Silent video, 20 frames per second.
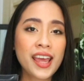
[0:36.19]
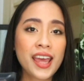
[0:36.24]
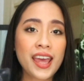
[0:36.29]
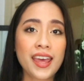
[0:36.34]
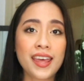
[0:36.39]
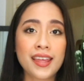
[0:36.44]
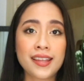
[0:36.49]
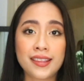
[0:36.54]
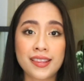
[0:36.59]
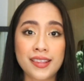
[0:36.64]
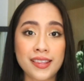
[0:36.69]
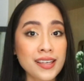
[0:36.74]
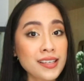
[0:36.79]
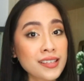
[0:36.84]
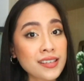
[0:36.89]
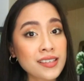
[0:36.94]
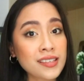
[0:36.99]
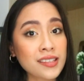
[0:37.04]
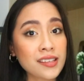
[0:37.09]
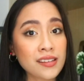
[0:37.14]
and this
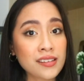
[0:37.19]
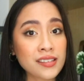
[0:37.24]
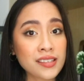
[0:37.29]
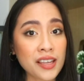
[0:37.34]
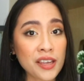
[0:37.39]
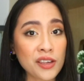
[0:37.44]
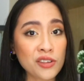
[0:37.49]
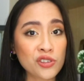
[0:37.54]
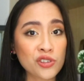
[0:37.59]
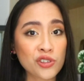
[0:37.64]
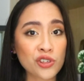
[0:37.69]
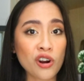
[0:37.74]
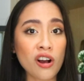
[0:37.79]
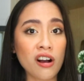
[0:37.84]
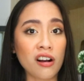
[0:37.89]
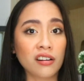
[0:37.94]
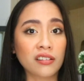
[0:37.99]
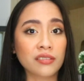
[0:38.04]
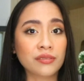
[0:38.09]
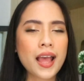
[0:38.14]
is still staying
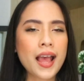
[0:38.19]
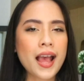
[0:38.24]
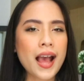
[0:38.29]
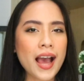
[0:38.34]
strong.